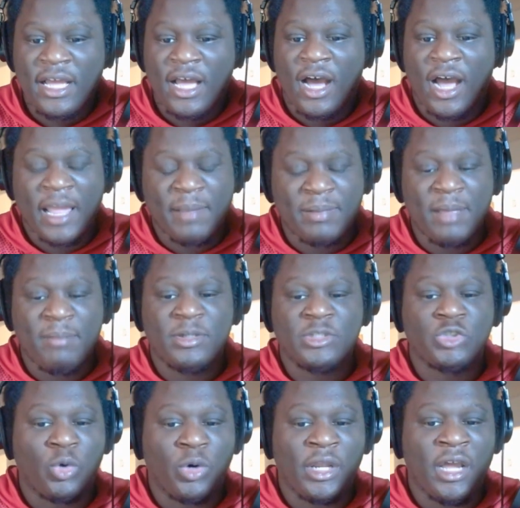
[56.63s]
He played
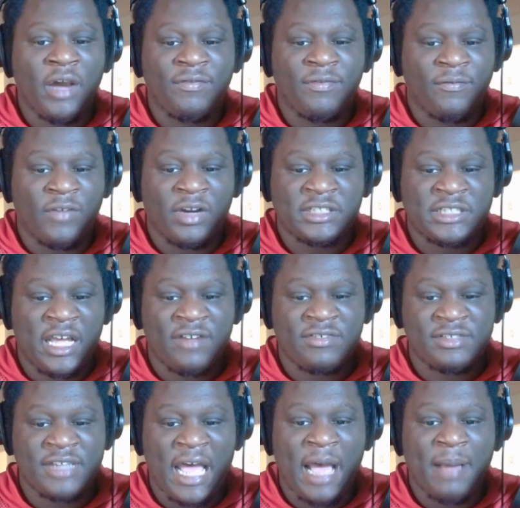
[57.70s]
majority of the first half
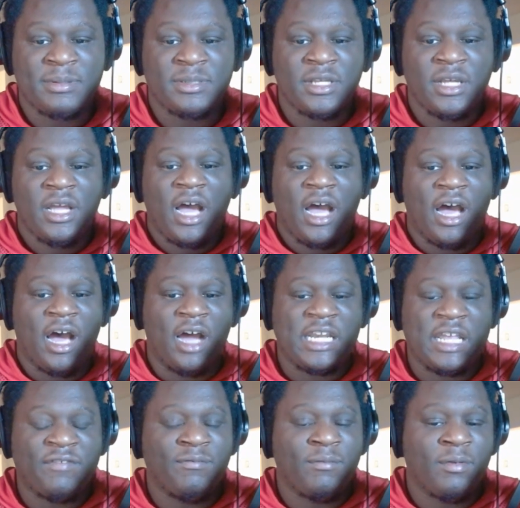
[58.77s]
snaps.
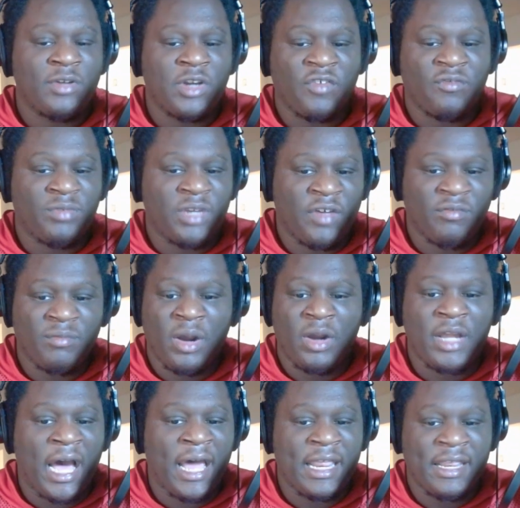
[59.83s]
Devin Brown
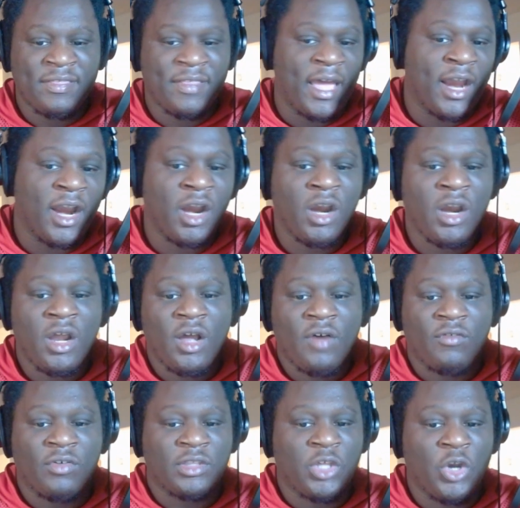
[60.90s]
got in there
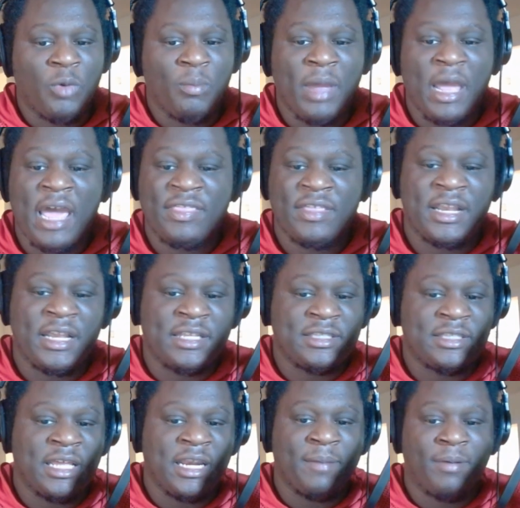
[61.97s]
for a little bit, and
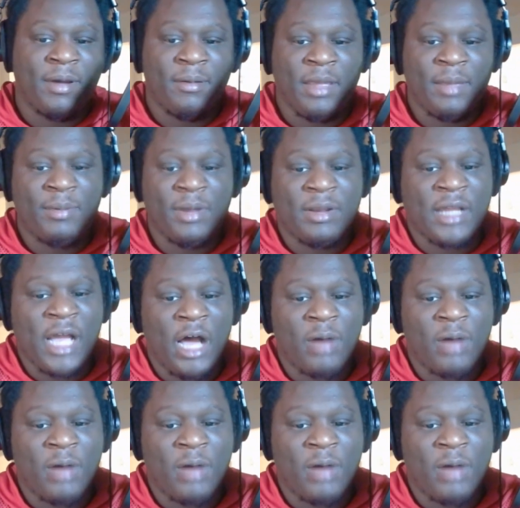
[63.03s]
then he put in Kyle